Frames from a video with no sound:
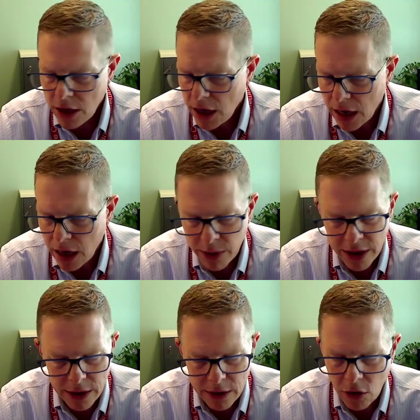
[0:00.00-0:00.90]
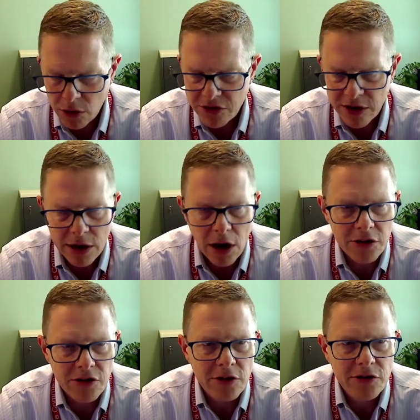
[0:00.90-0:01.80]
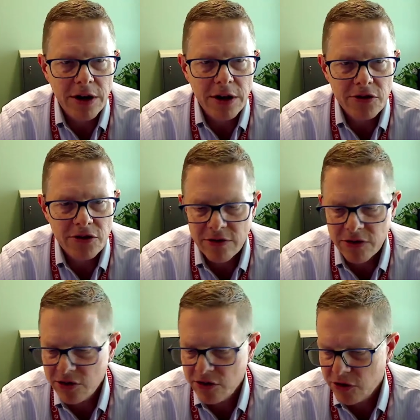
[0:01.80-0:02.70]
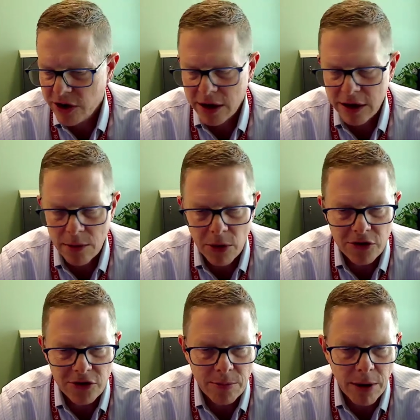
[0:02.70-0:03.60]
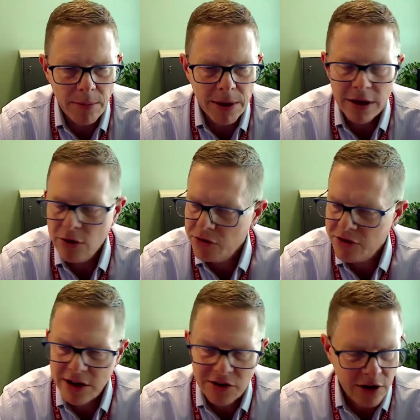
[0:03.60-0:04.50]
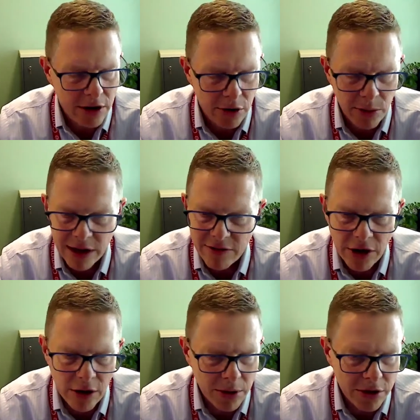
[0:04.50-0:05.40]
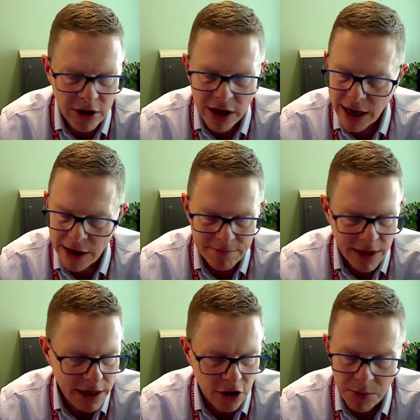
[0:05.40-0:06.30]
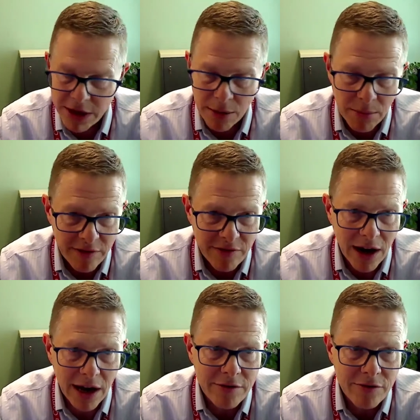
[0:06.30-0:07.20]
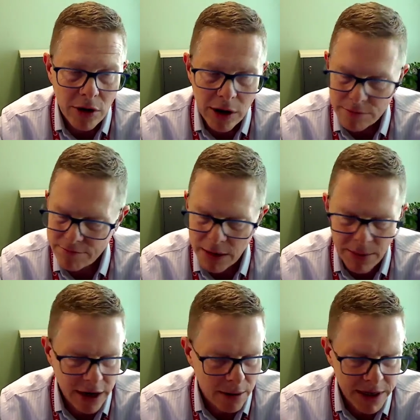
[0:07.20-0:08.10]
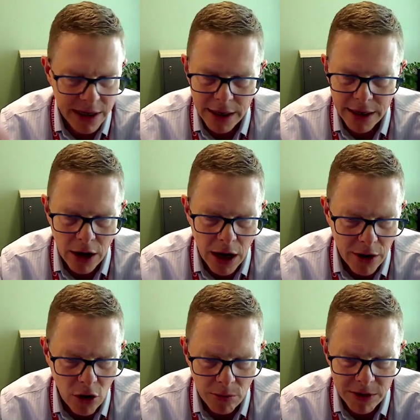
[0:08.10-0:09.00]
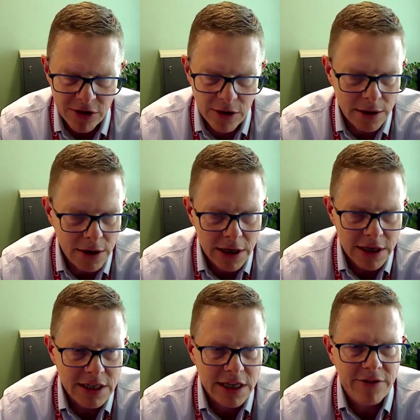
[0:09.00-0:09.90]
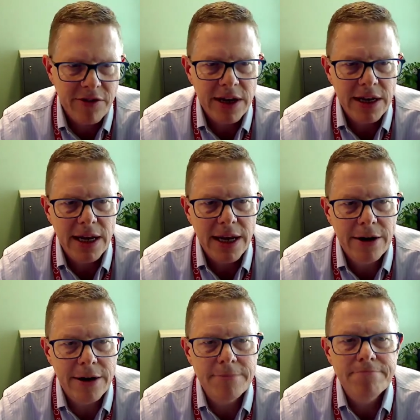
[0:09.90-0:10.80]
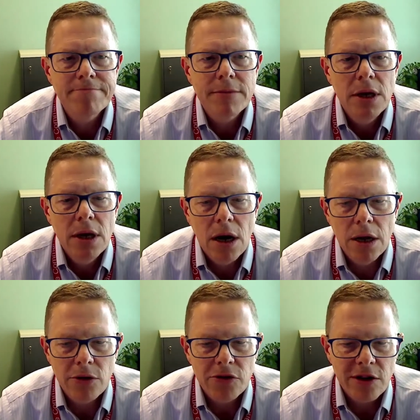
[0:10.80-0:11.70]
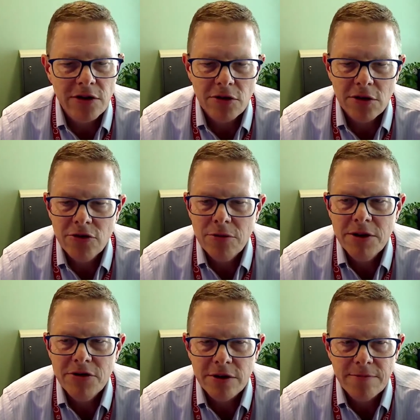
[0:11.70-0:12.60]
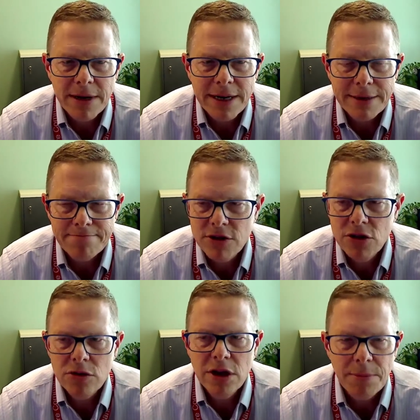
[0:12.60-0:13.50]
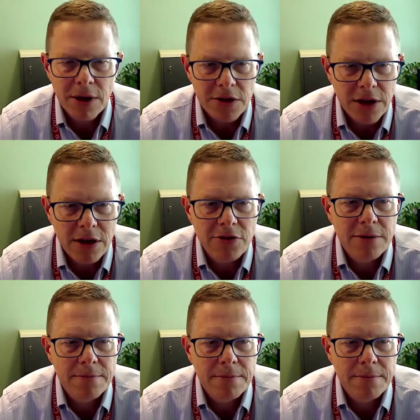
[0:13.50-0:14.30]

Uh, we can go and see consults on other services or down in the emergency department. And those days are, really variable. You could get could be done by five, or you might not be done and, and home until significantly later on those days. So those would be sort of my two typical days.